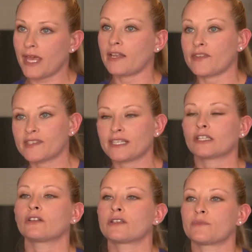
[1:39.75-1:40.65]
and the
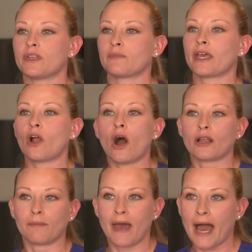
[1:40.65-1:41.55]
signal is being made
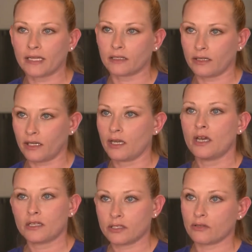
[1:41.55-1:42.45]
automatically
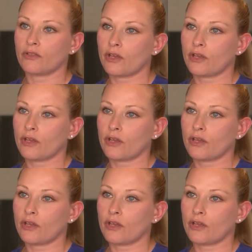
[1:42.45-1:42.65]
to the